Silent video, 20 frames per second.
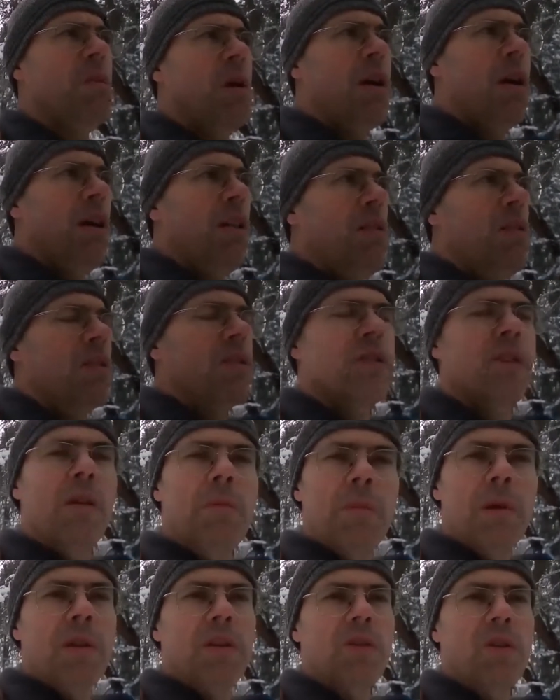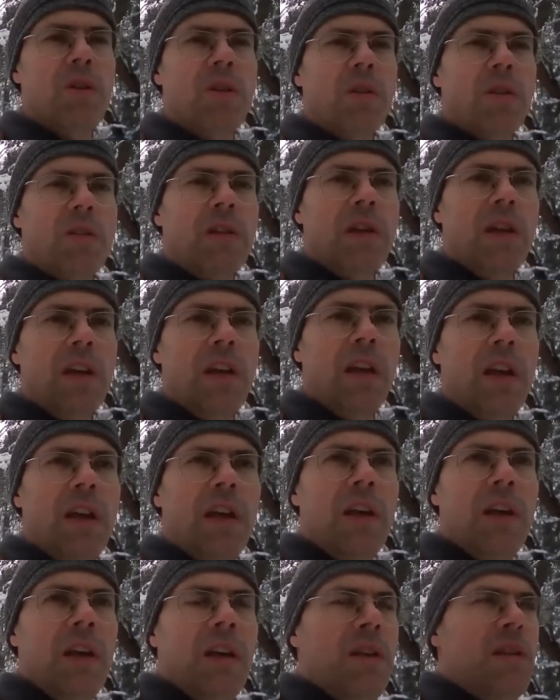had the same result
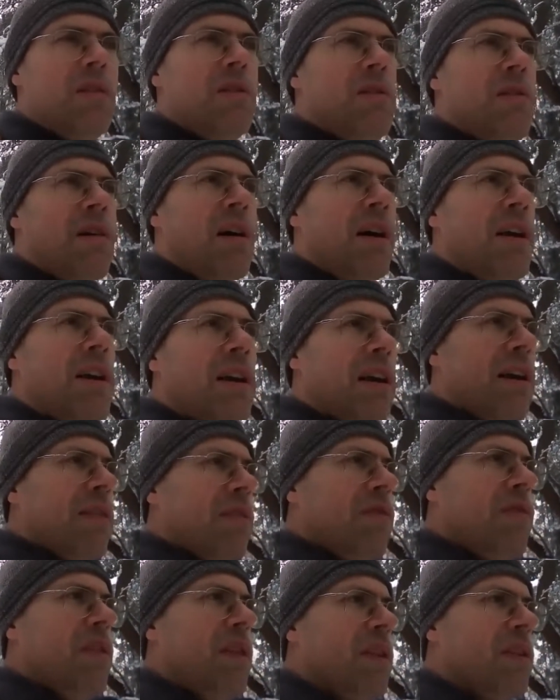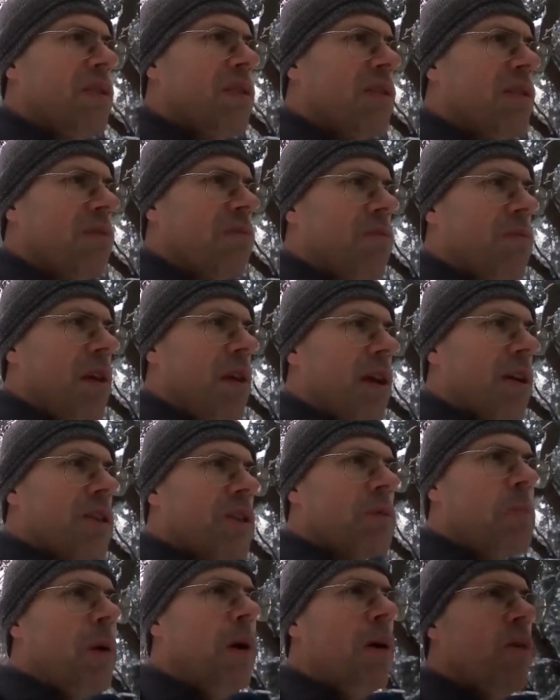i had this
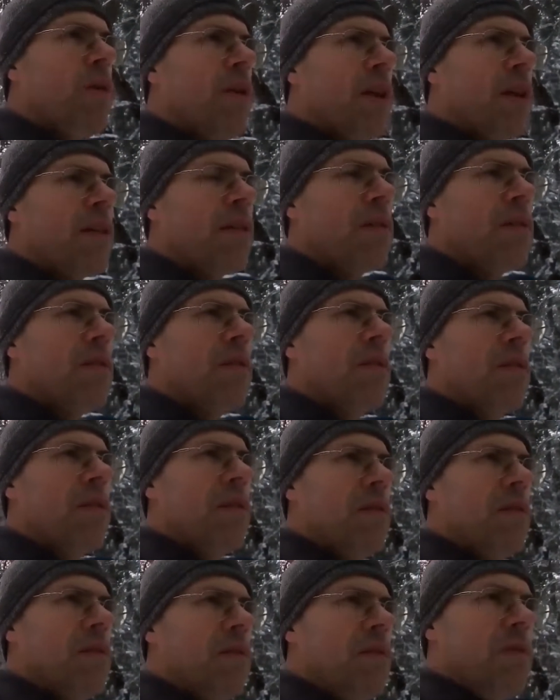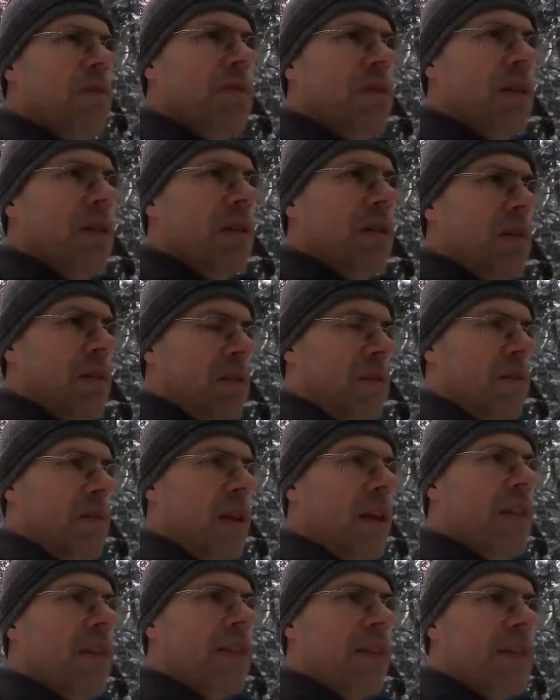exploding, uh,
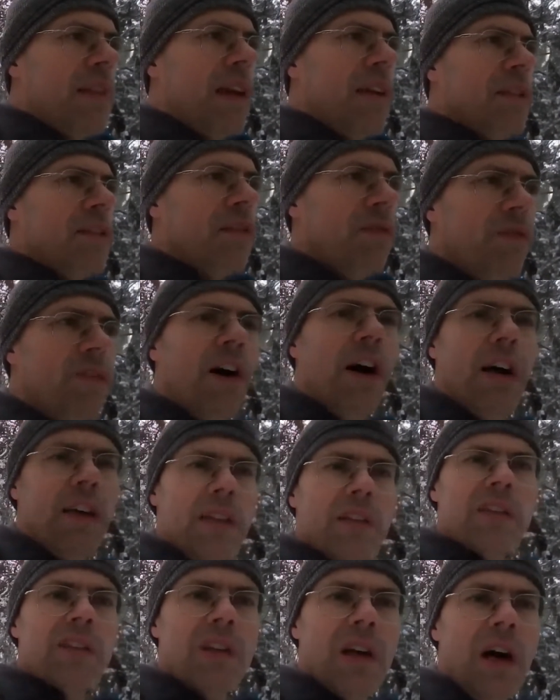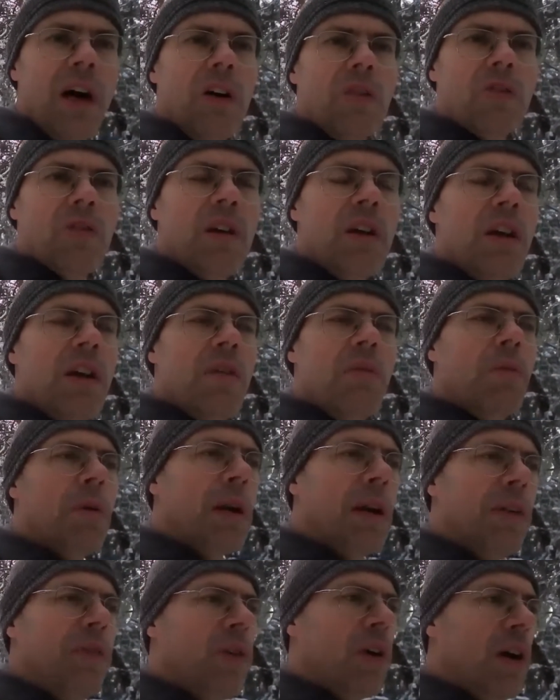intensifying sound
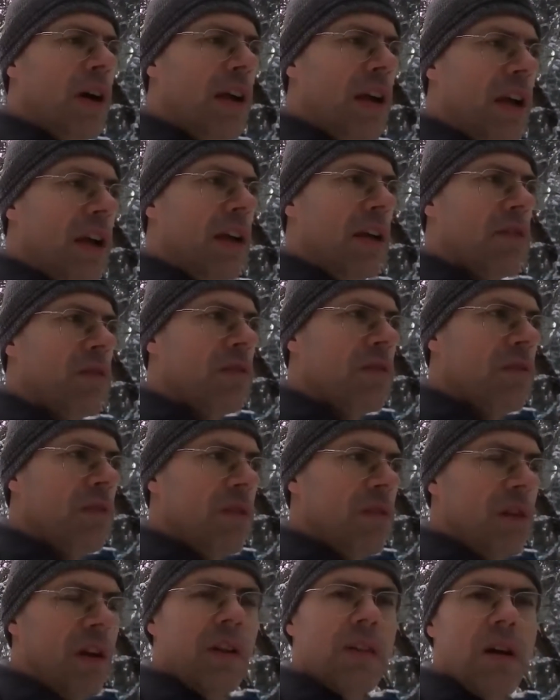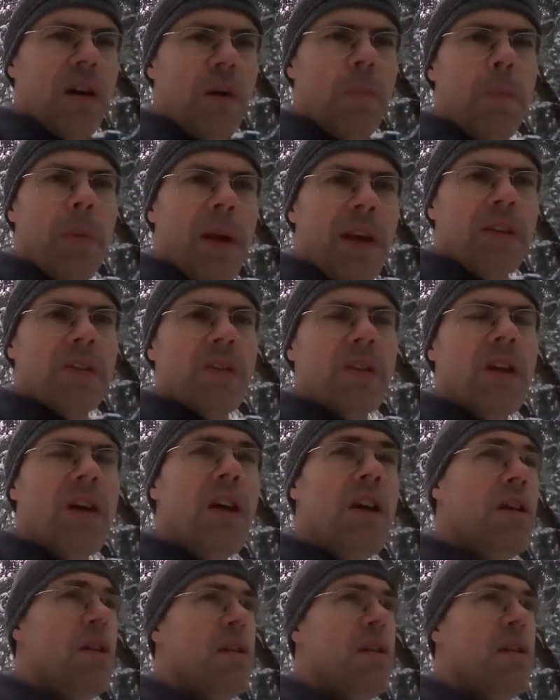whenever I ate at her place.